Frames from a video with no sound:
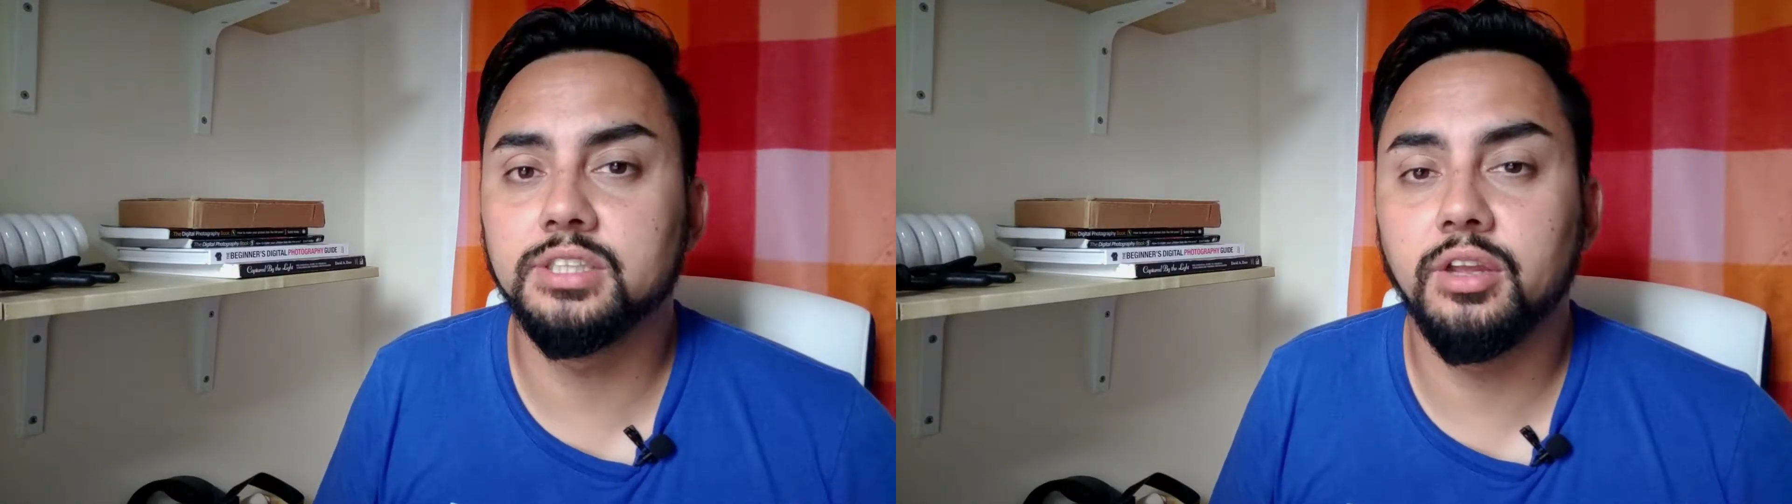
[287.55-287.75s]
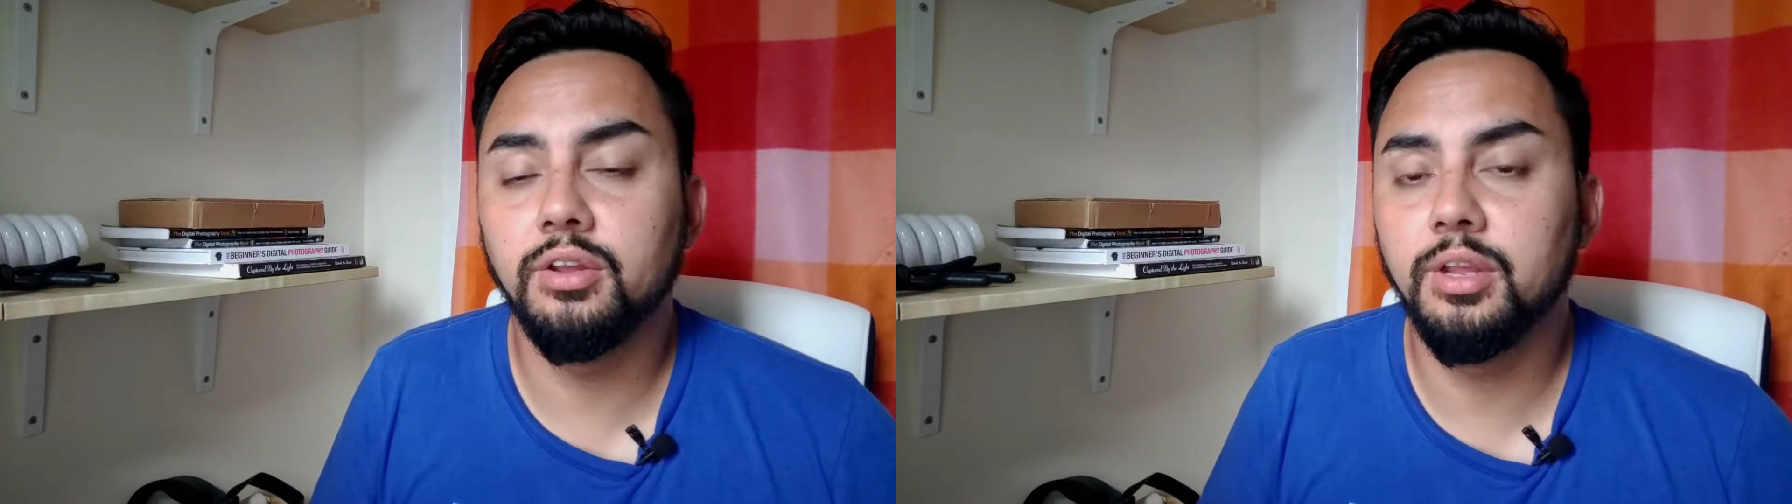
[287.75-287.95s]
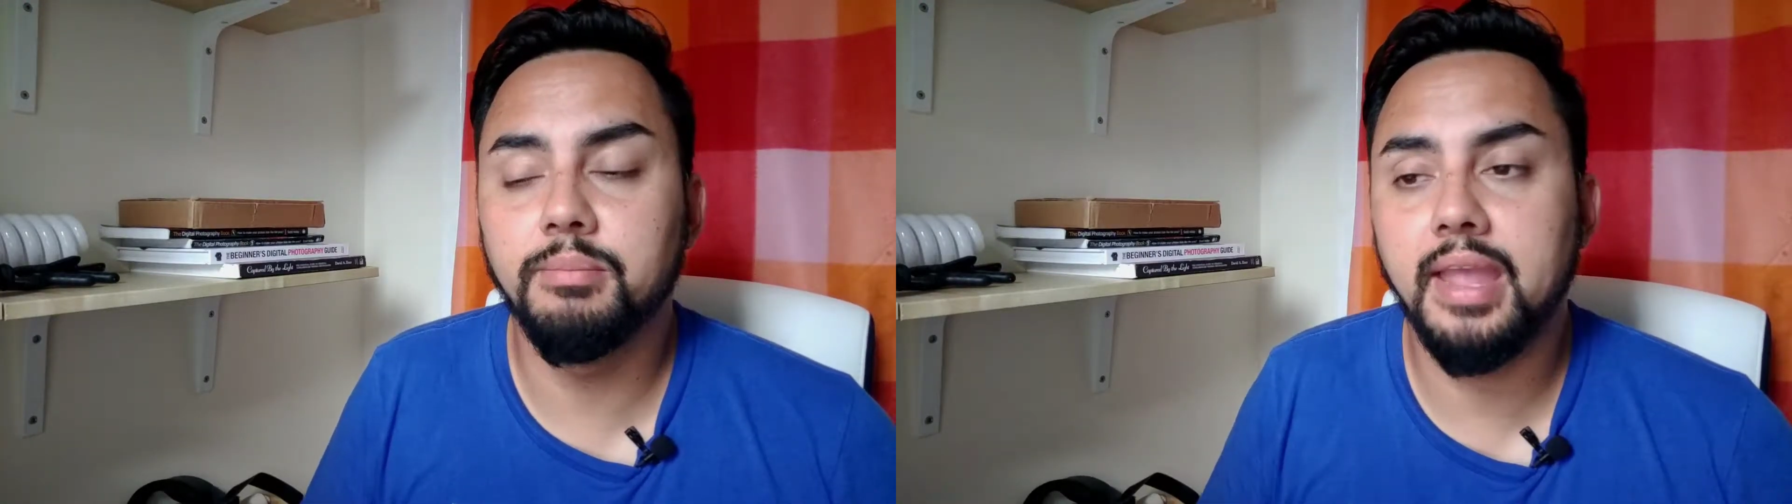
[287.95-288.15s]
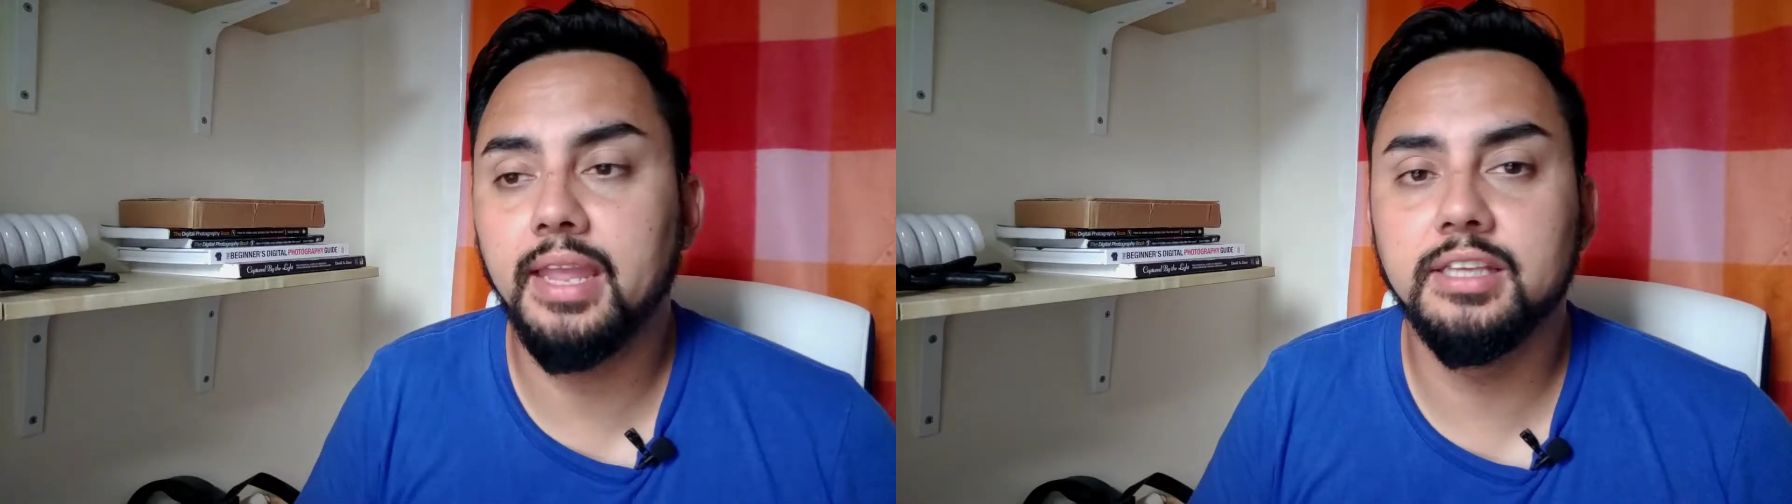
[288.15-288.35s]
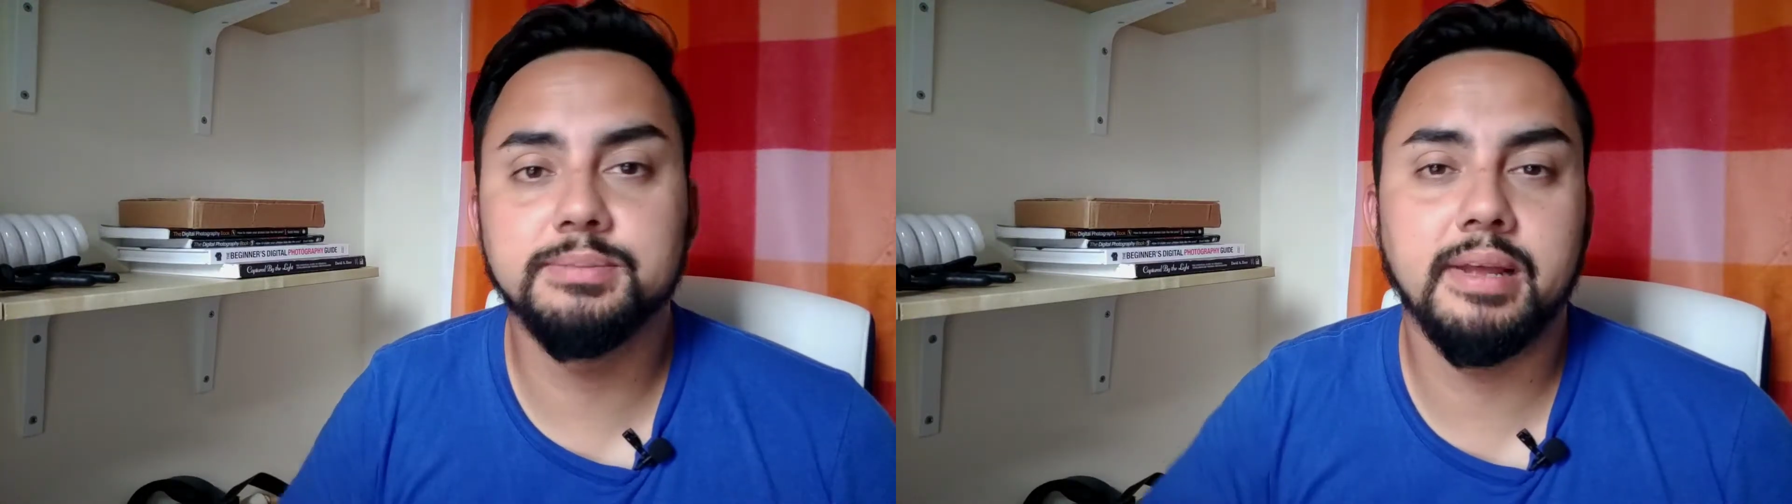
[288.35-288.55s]
so you
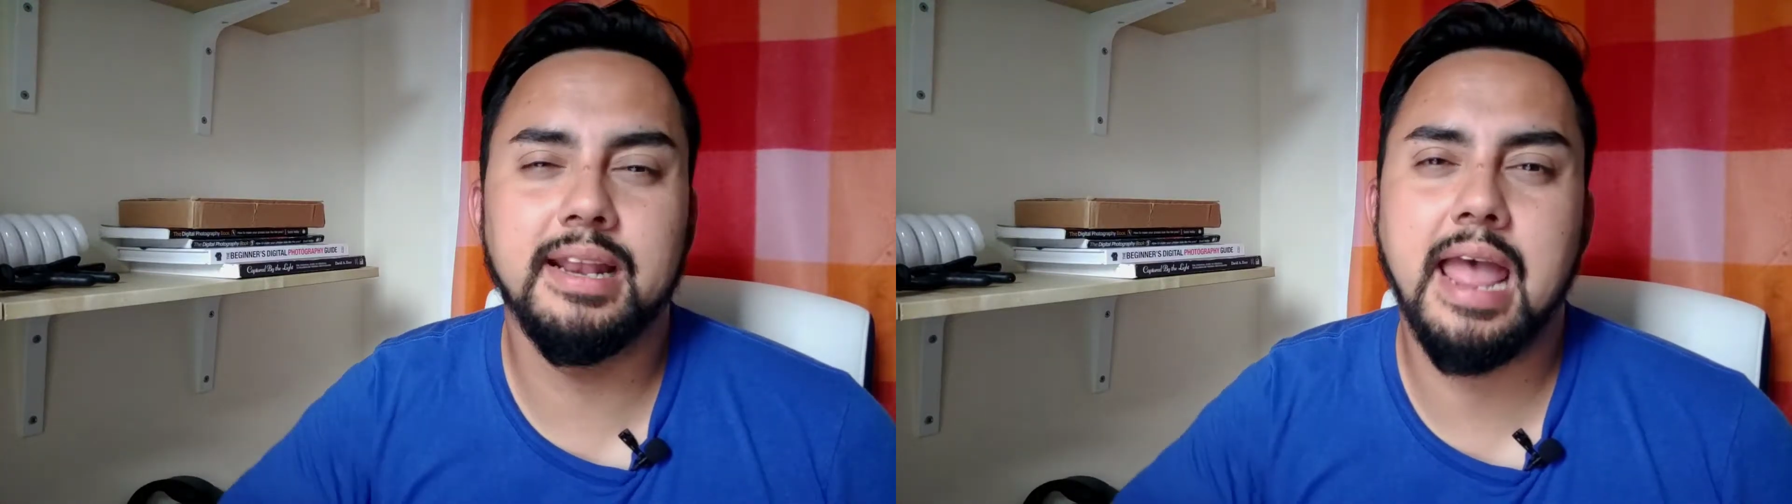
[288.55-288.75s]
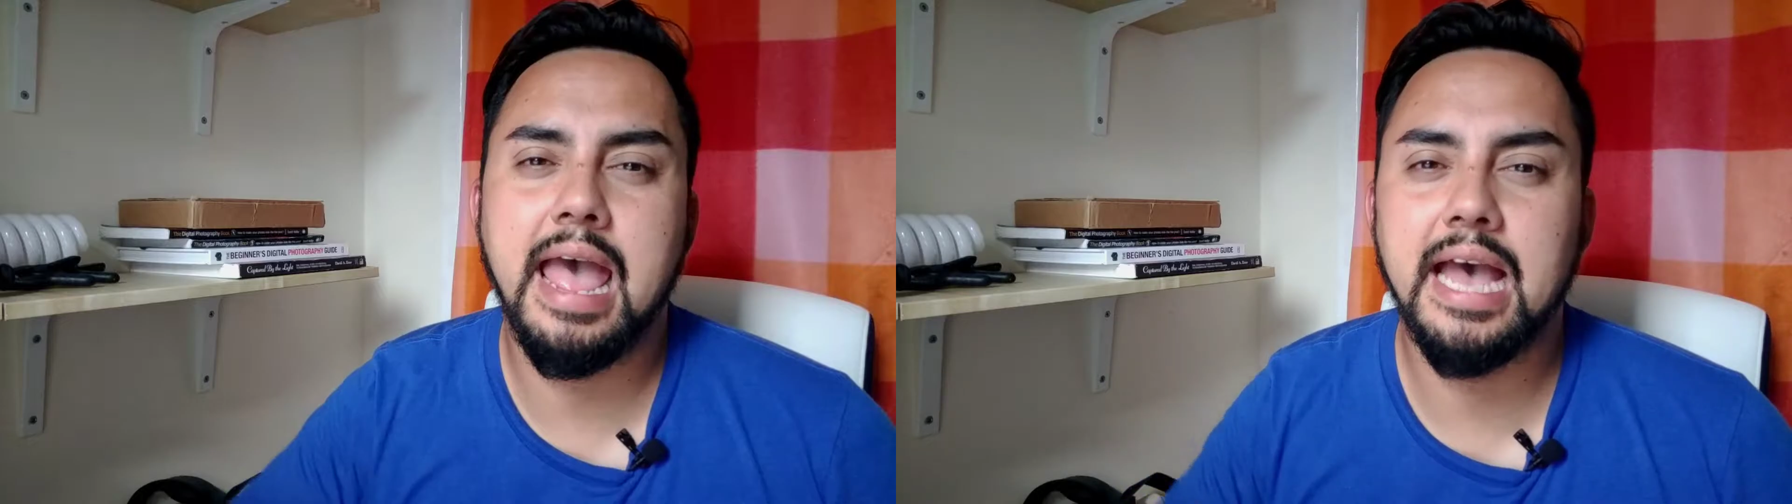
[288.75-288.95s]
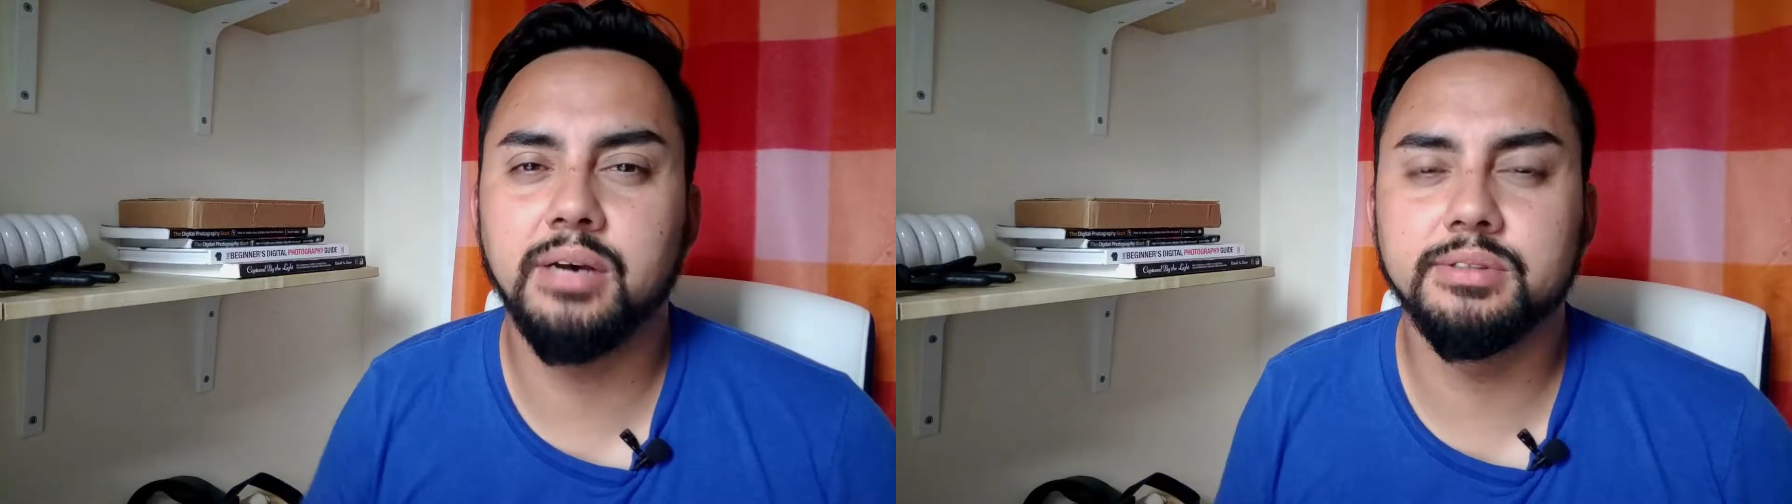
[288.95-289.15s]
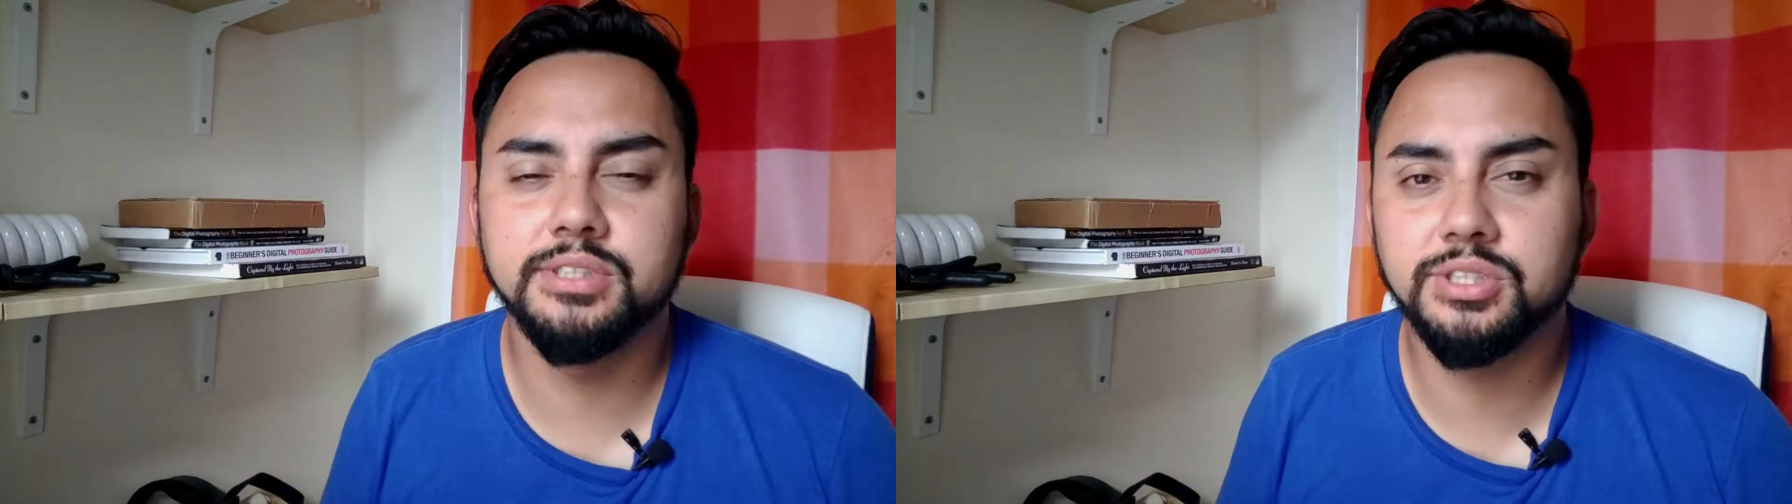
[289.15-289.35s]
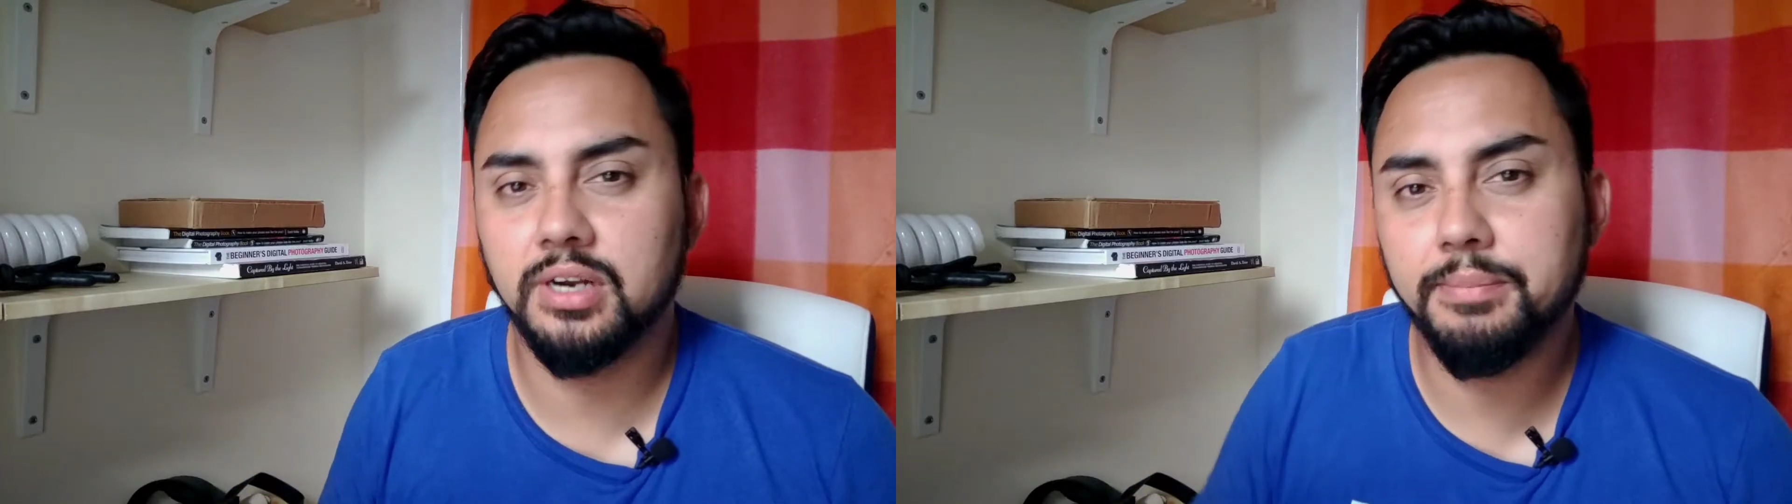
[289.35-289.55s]
may spend
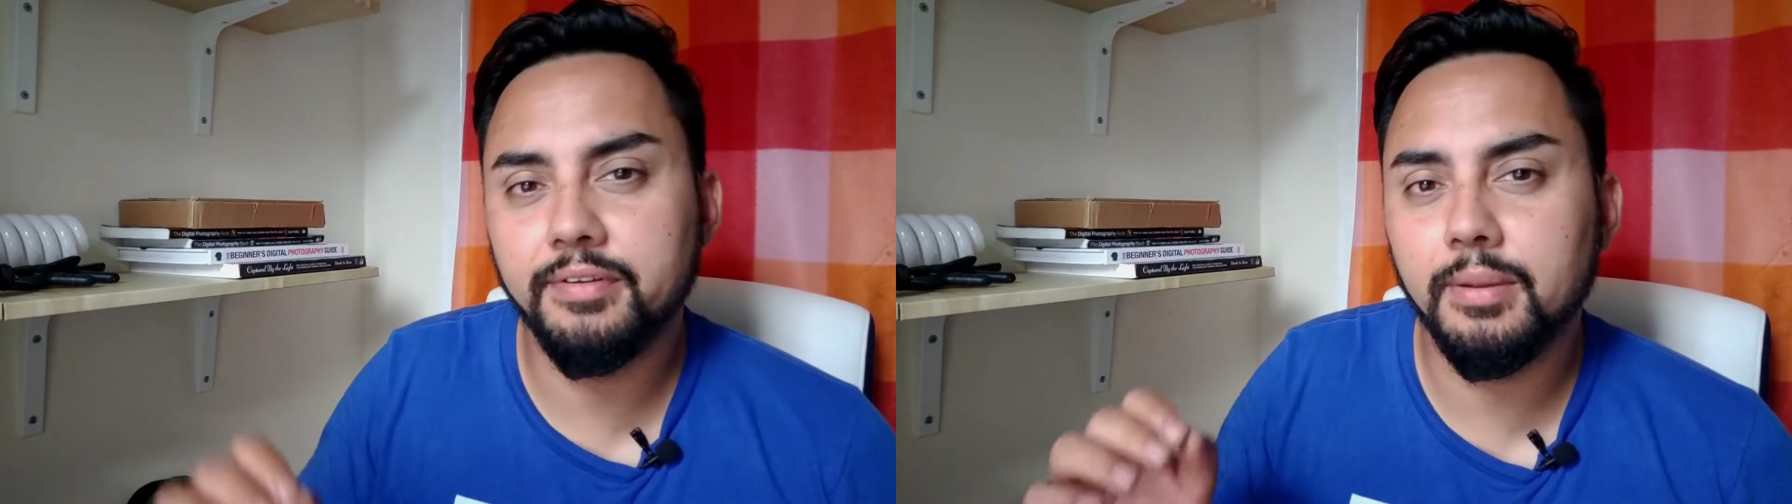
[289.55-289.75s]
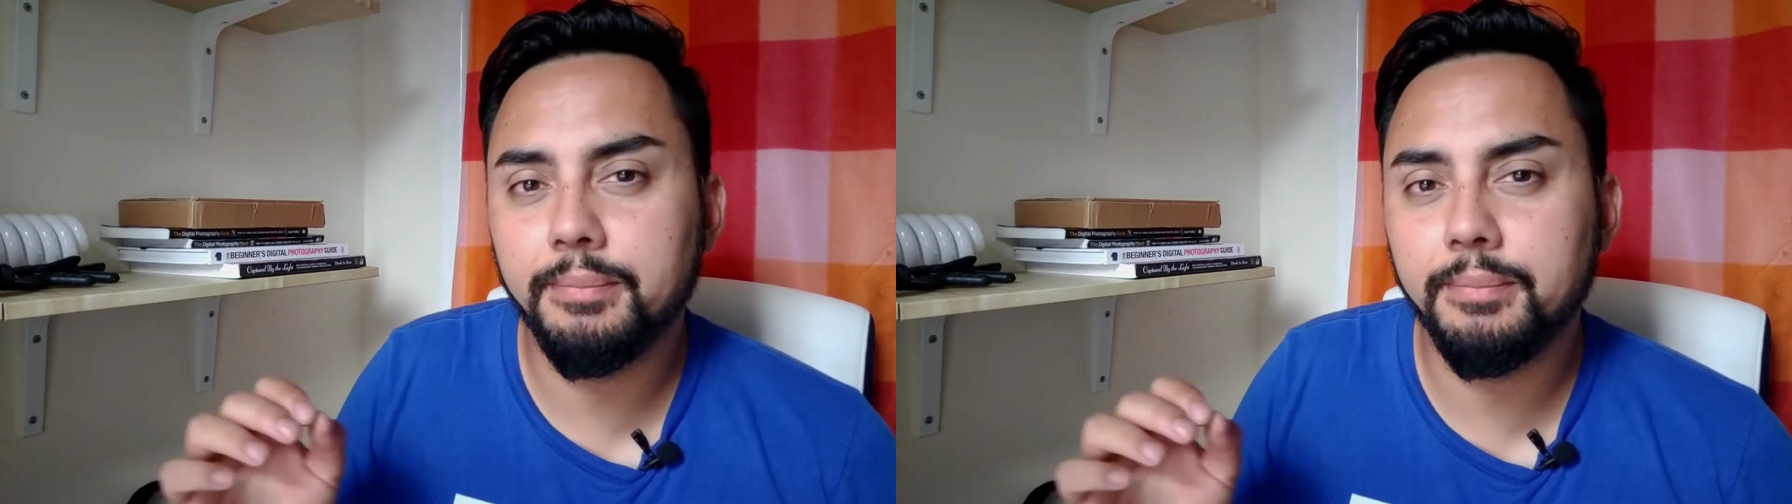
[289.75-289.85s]
hours trying to